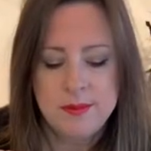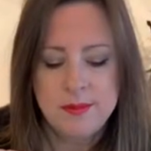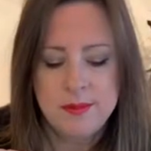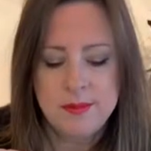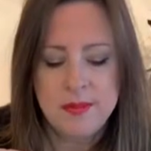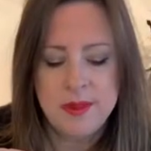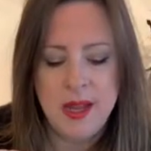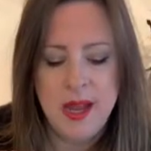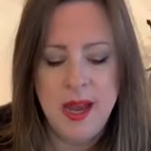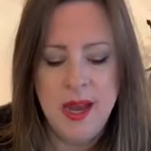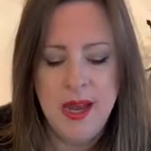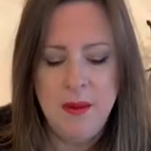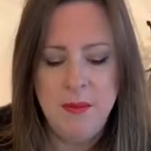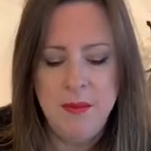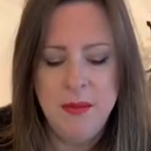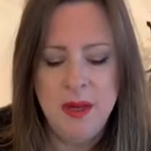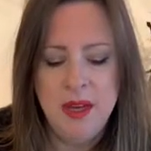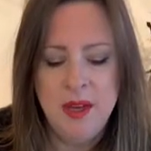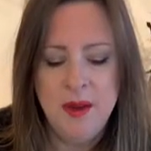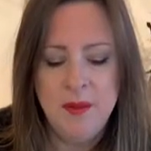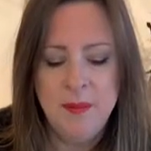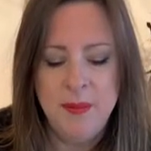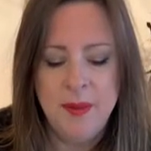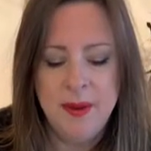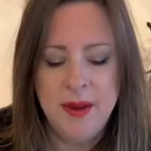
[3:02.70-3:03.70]

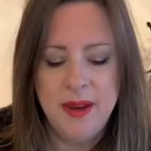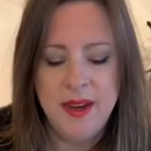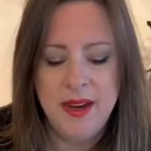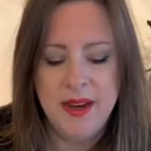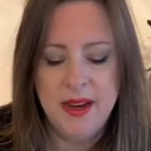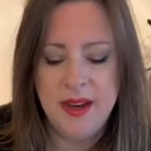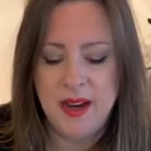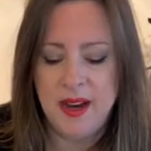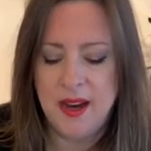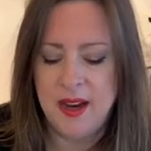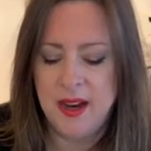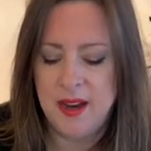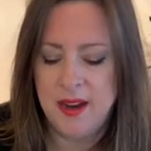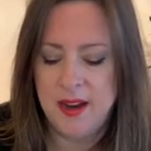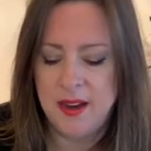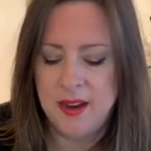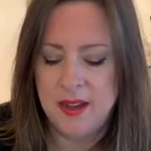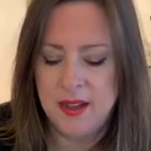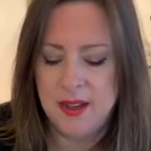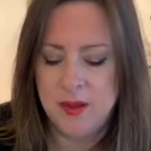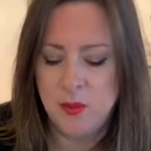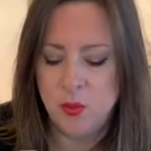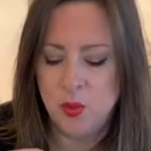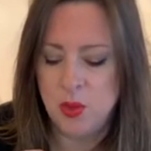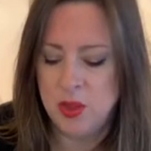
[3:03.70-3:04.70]
But
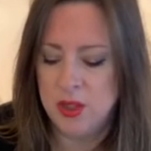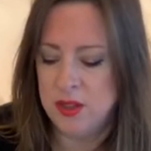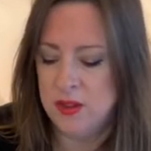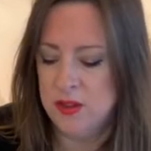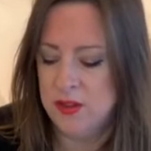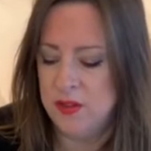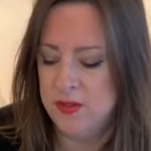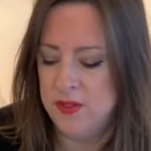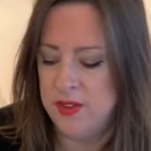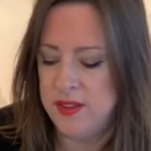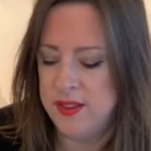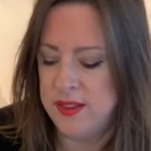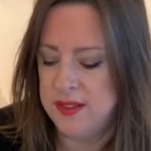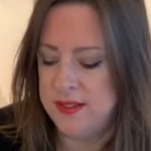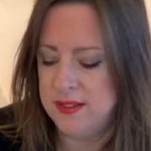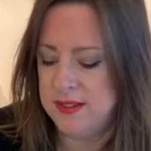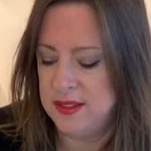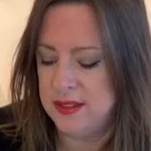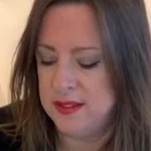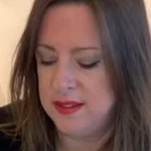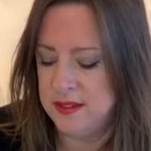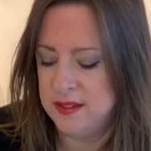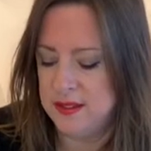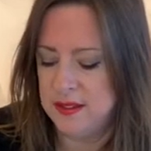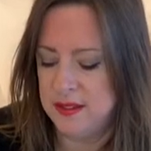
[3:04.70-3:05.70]
I will, for this
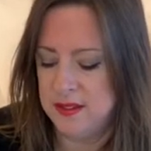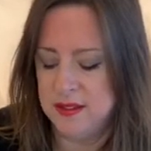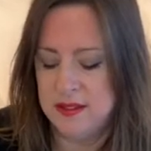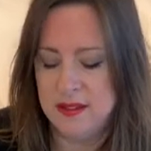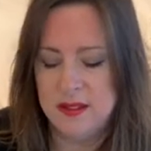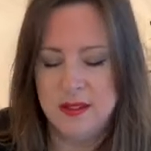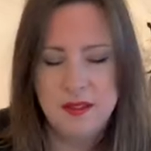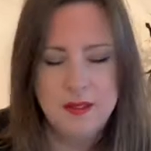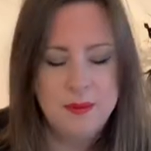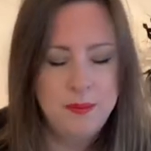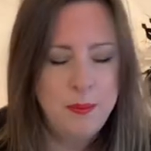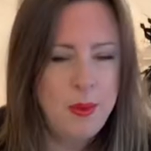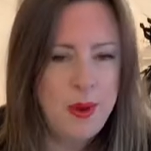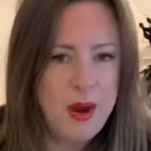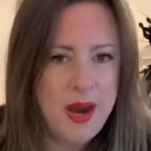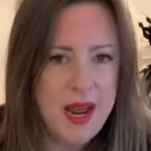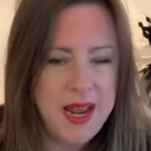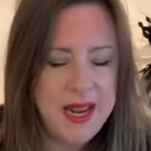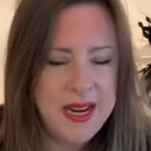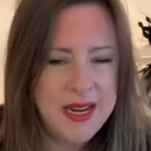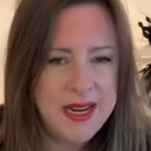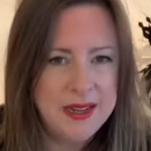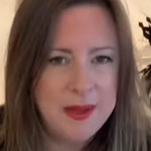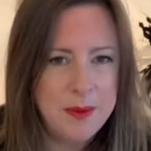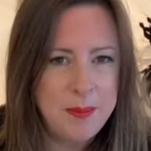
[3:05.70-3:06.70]
instance,
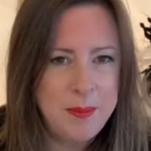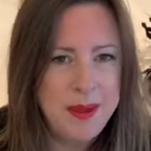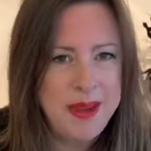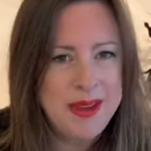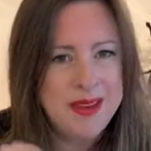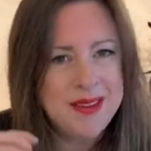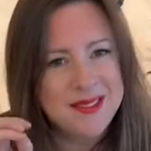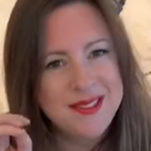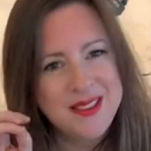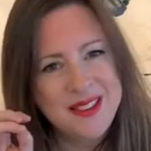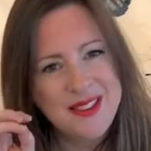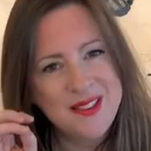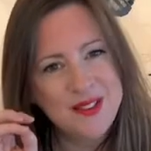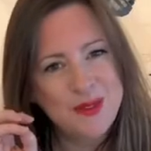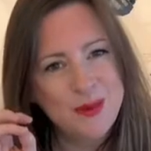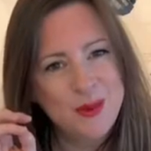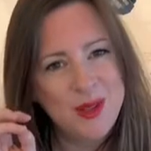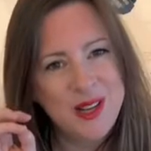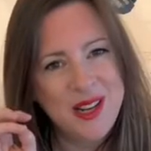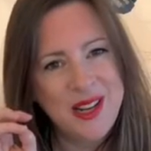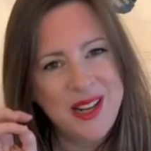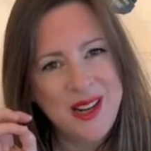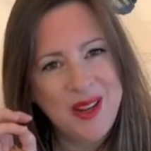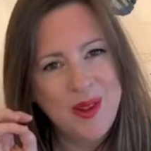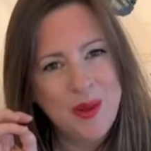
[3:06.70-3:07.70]
spray a little bit because I just want
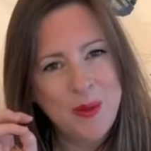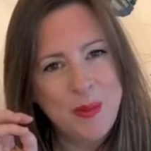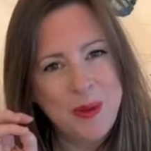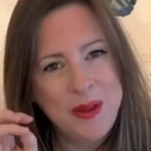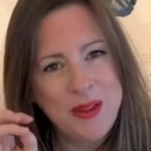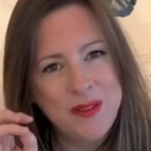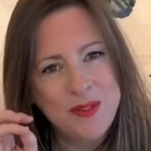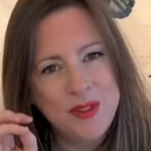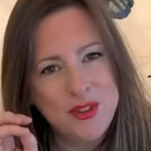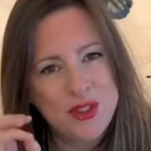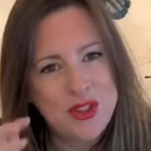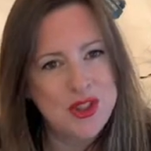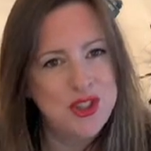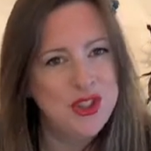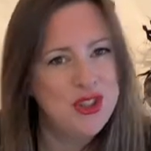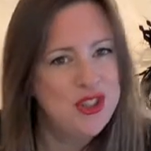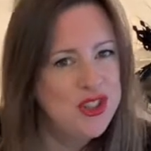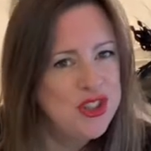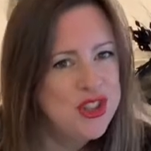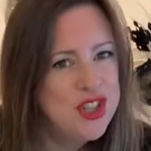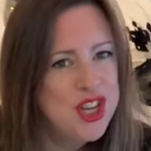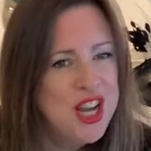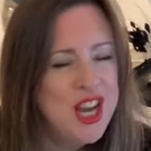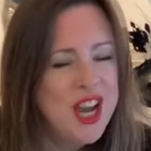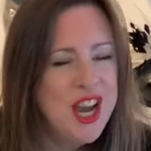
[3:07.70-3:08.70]
a little bit of a
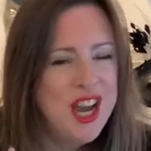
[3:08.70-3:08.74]
zhuzh.